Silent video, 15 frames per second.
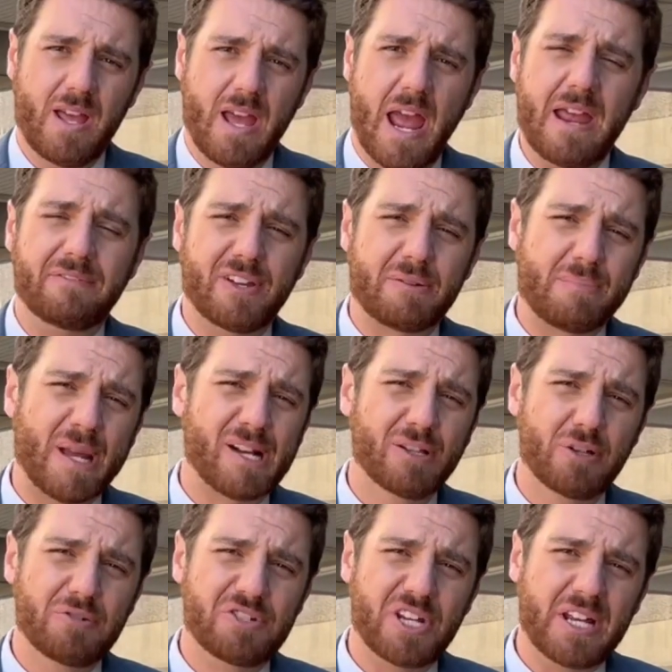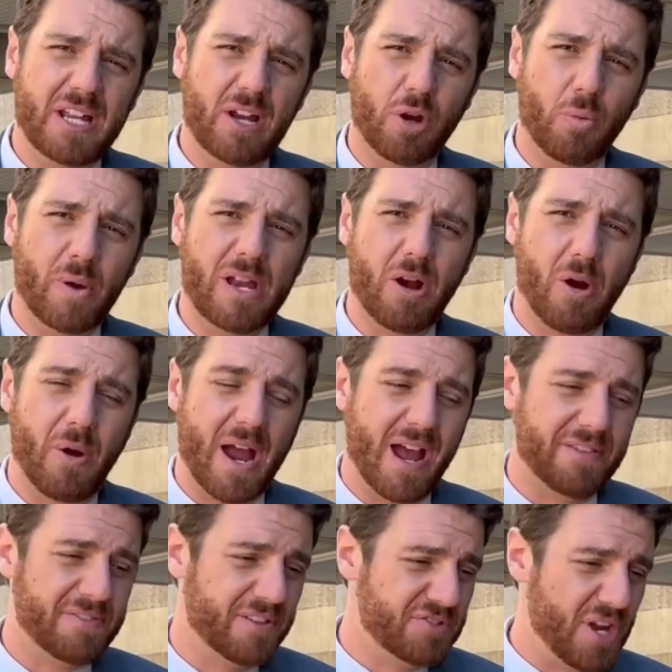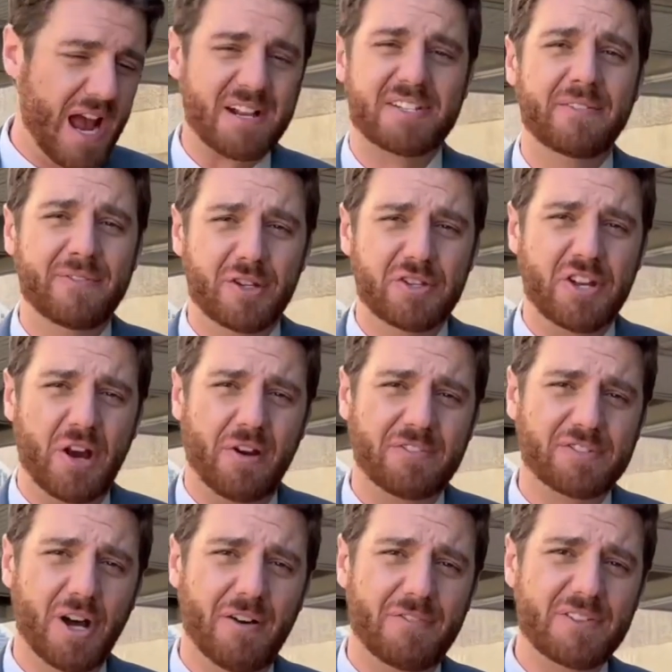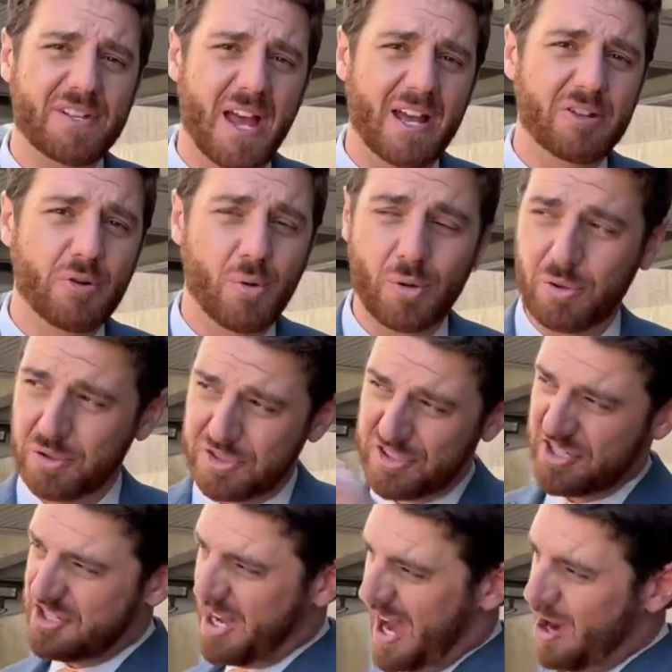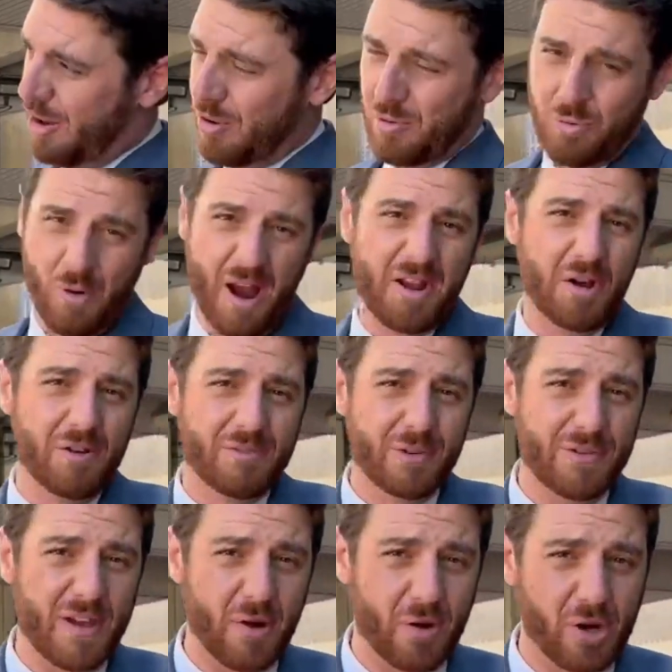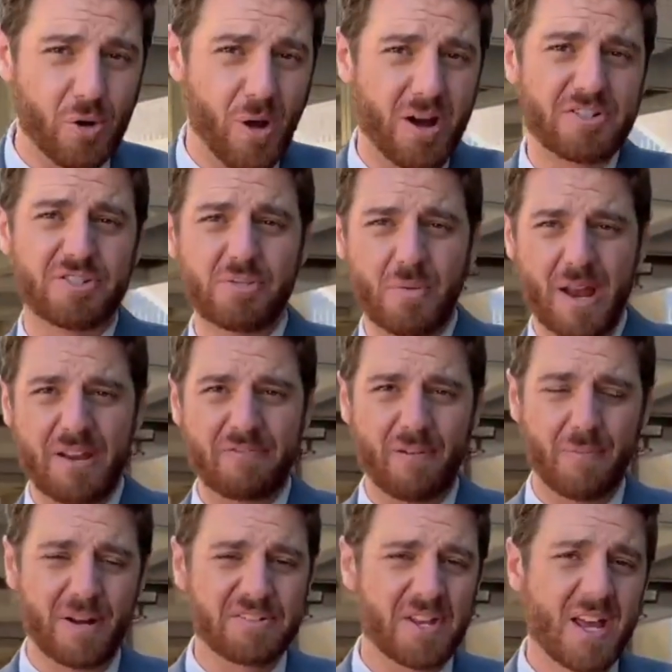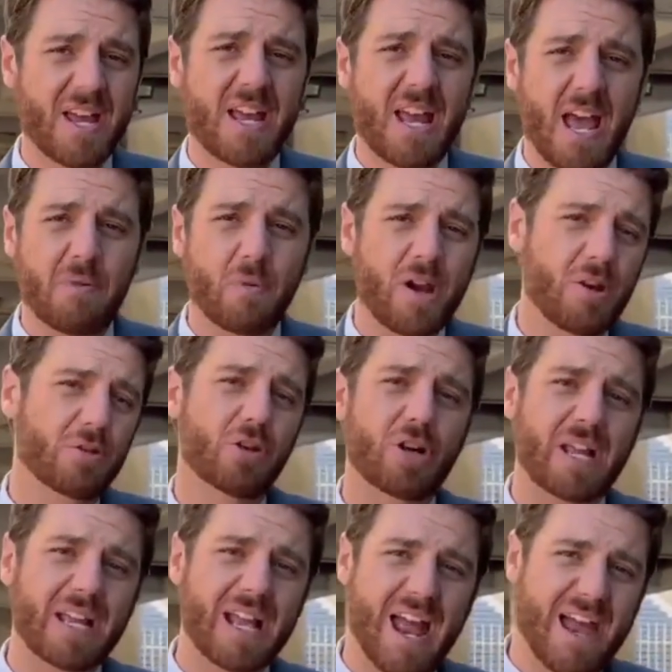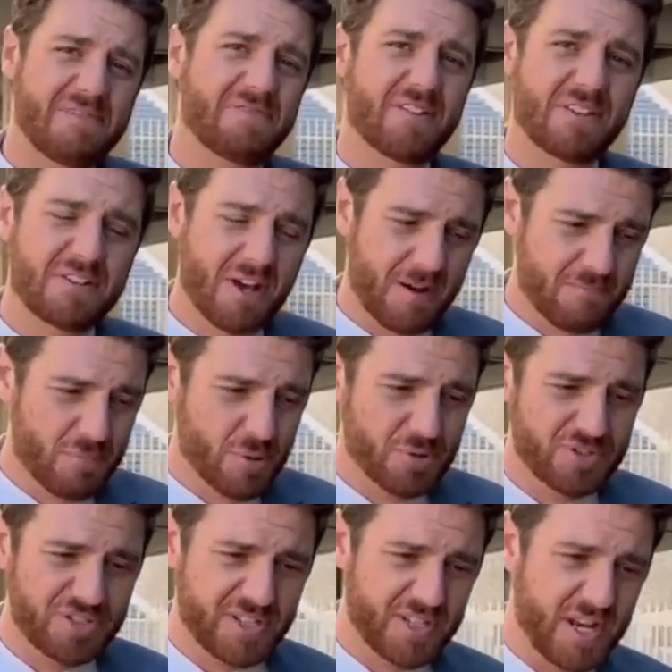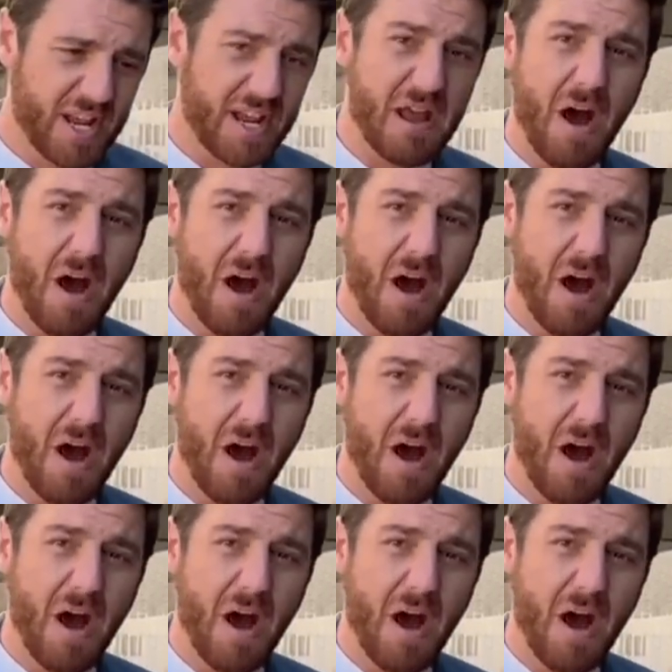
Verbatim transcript: Hey, Vic Micolucci here. We are at the Jacksonville Sheriff's Office headquarters, the jail right over there across the way from us. And we are looking at the numbers today.